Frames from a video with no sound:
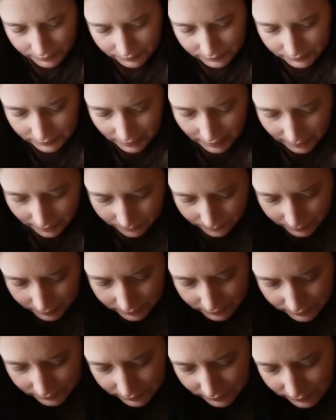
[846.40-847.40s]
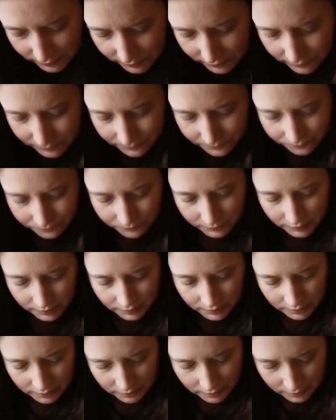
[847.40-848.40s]
This happens.
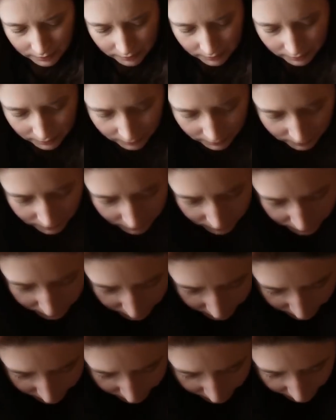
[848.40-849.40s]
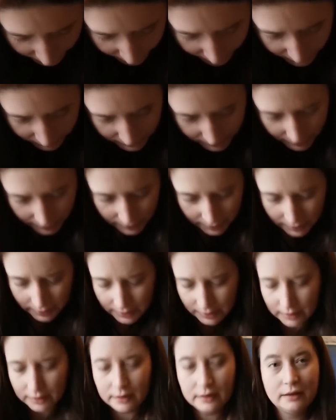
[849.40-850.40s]
The second
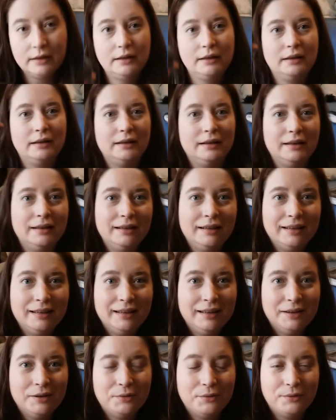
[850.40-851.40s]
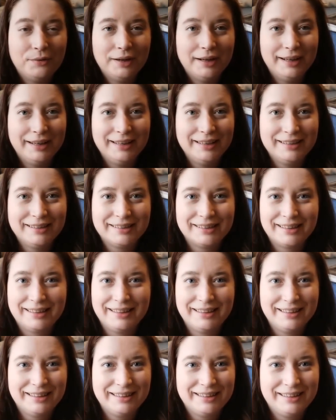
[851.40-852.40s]
day was,
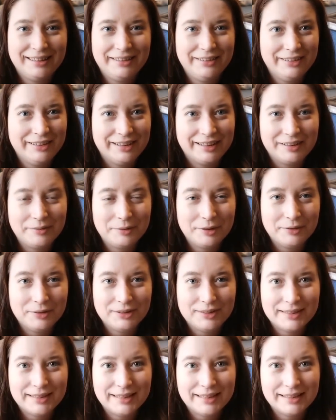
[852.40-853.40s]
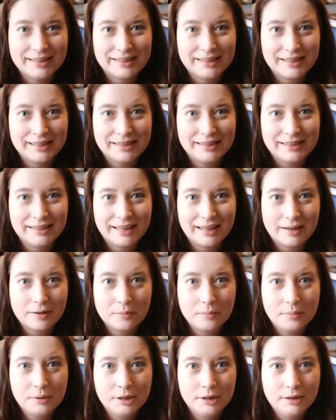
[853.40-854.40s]
and you're not gonna be able to see this. This is
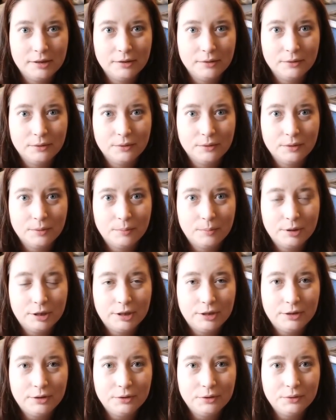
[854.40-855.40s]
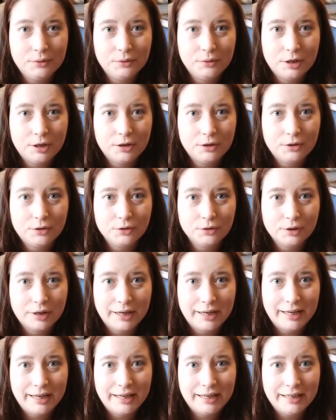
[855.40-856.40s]
like a blue,
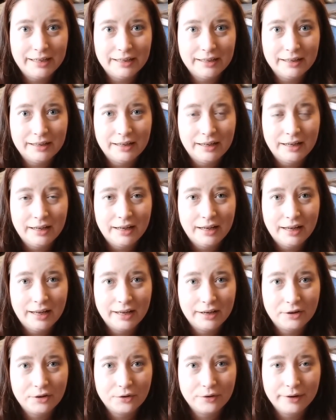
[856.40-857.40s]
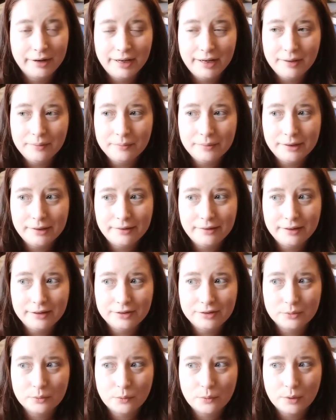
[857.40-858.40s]
green, and cream.
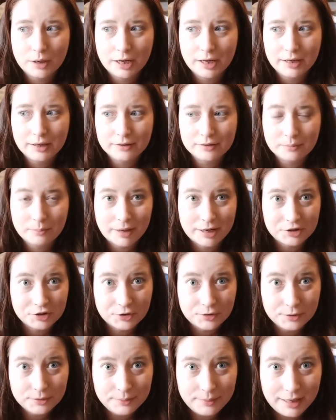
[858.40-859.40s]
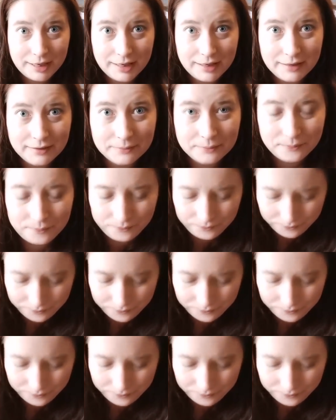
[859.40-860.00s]
This was Magical Me.